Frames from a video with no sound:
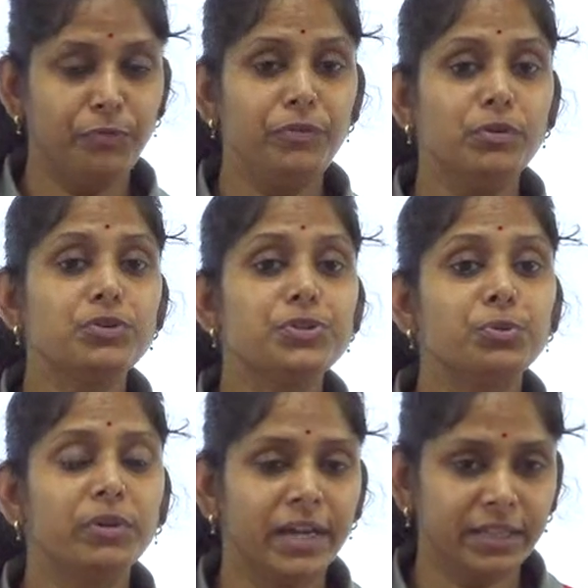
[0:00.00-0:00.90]
fuse
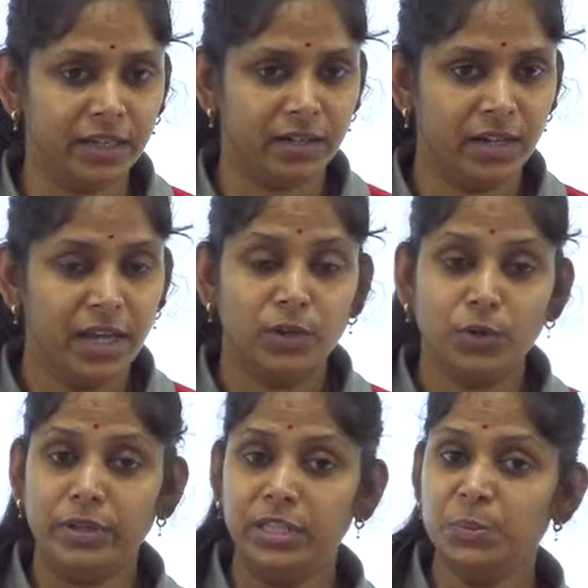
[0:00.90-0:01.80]
together,
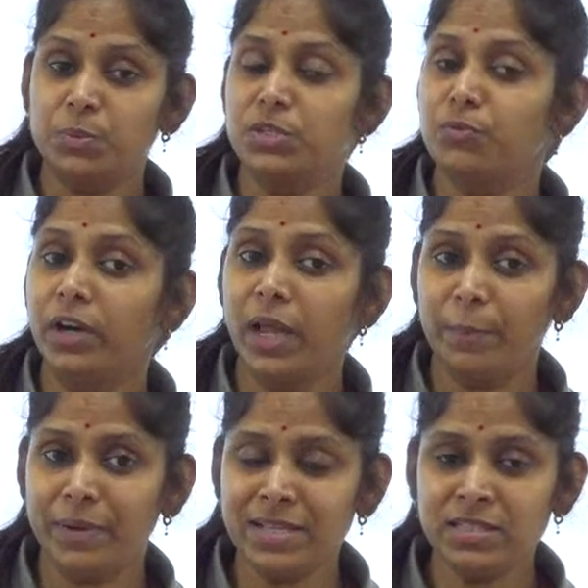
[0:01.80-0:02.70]
in this process what
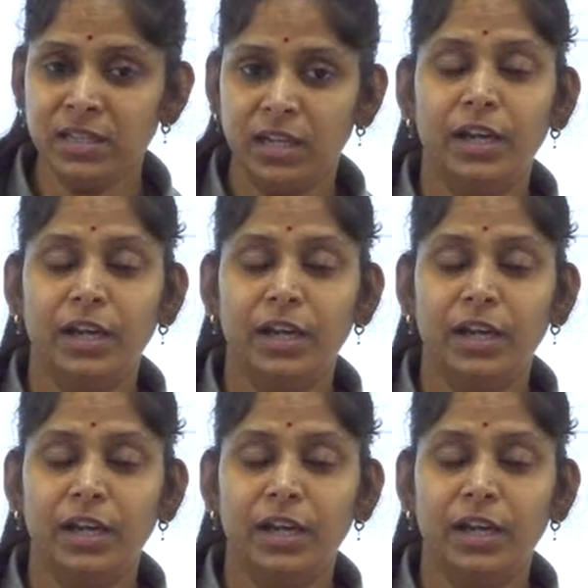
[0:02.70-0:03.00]
happens?